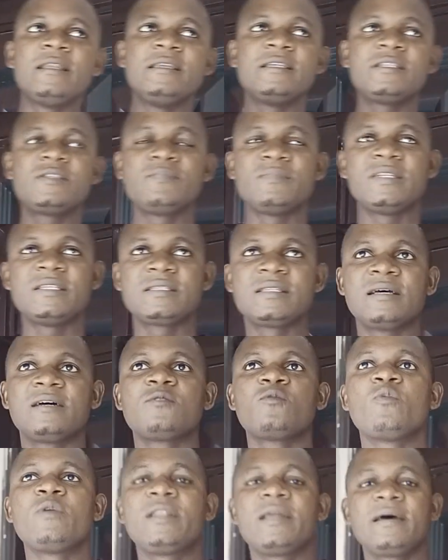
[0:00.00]
This means
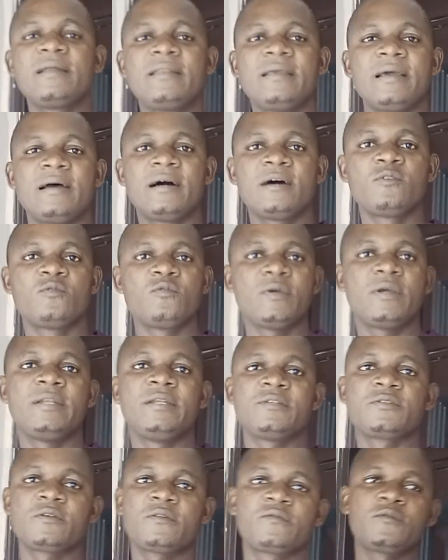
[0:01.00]
that without the hardware,
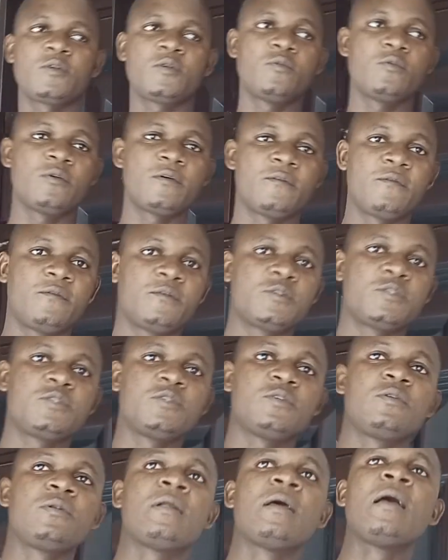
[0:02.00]
the software will not
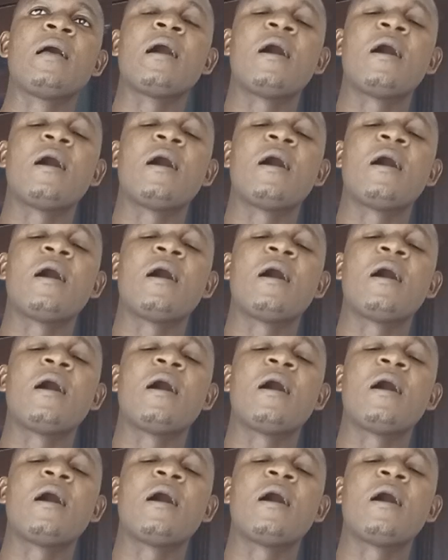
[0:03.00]
function,